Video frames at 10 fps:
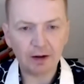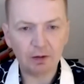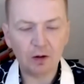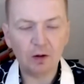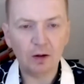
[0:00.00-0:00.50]

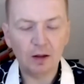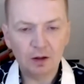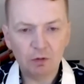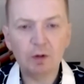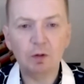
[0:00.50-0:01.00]
with all.
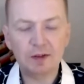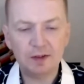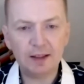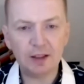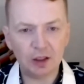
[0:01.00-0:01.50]
We will
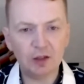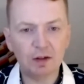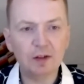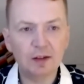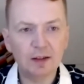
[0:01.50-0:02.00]
see the
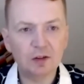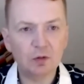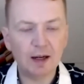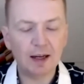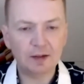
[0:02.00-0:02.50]
universe in this
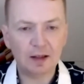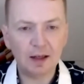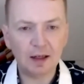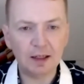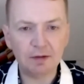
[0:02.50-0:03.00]
way, as
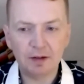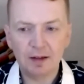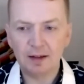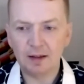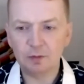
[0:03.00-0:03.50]
alive,
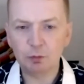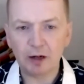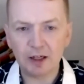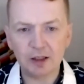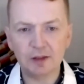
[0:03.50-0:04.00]
as
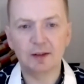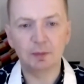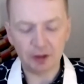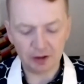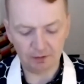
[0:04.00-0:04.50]
precious, as
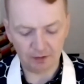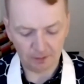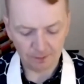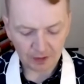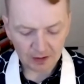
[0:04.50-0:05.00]
beautiful.
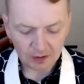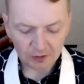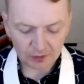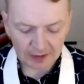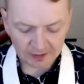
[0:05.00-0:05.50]

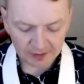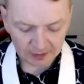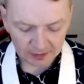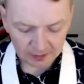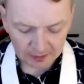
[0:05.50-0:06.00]
So that's
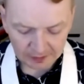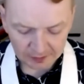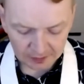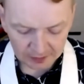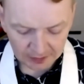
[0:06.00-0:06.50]

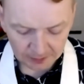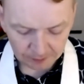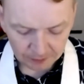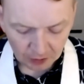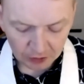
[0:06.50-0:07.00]
the
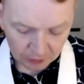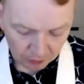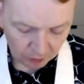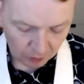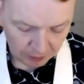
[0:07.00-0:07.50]
or to
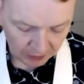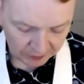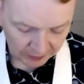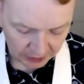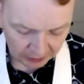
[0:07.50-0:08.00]
quote one Buddhist
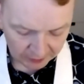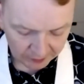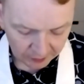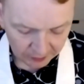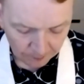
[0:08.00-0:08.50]
teacher, he
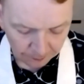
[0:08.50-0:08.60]
says,